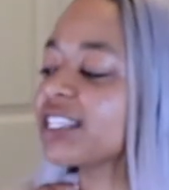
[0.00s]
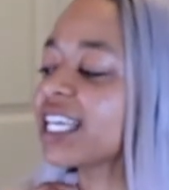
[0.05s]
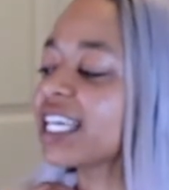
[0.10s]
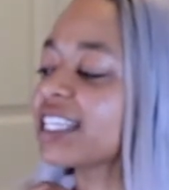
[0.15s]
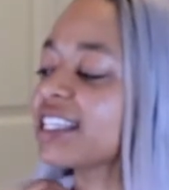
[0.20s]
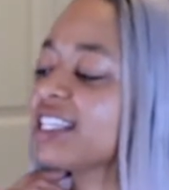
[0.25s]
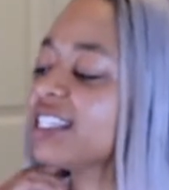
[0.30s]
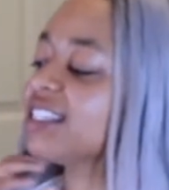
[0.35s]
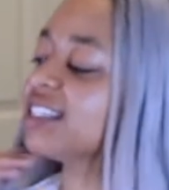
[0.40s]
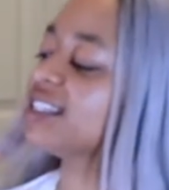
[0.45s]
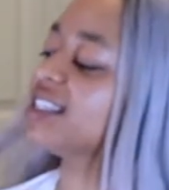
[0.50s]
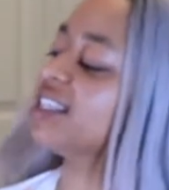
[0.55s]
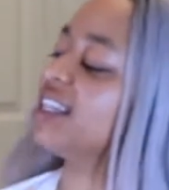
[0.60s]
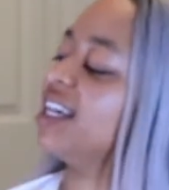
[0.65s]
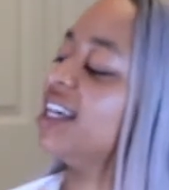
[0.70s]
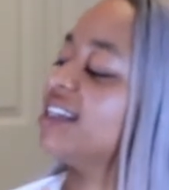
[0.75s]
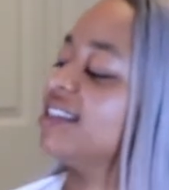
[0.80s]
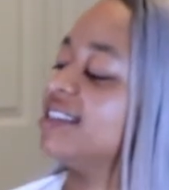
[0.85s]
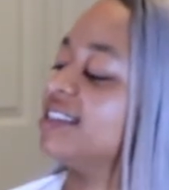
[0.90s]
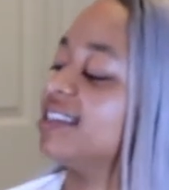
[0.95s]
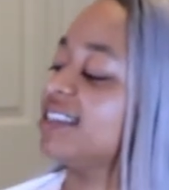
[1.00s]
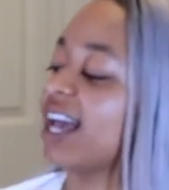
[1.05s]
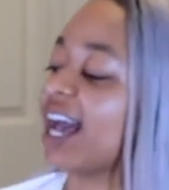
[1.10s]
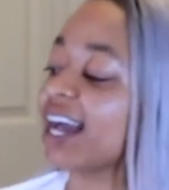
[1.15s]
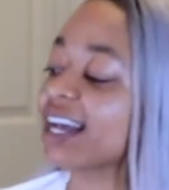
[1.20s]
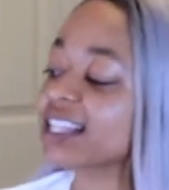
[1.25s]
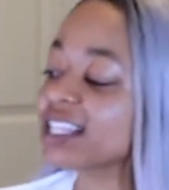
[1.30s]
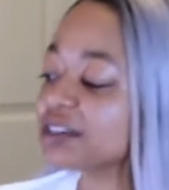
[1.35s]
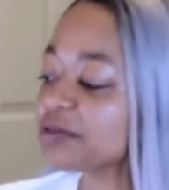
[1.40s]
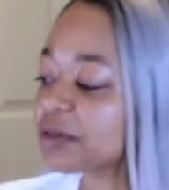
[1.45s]
Like, this isn't
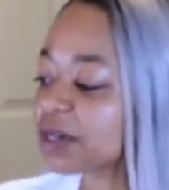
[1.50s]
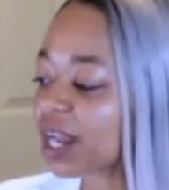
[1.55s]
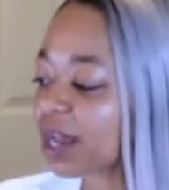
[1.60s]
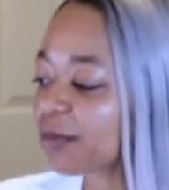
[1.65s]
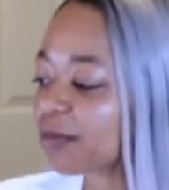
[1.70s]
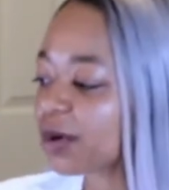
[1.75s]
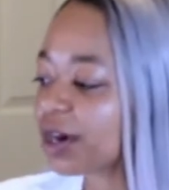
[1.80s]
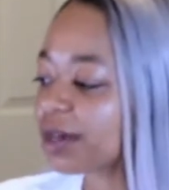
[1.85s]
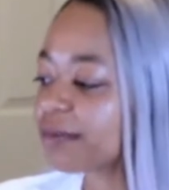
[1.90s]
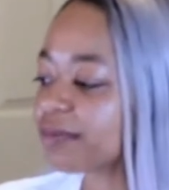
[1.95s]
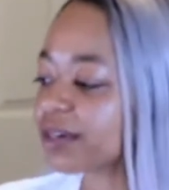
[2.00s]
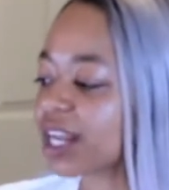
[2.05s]
exactly what I want,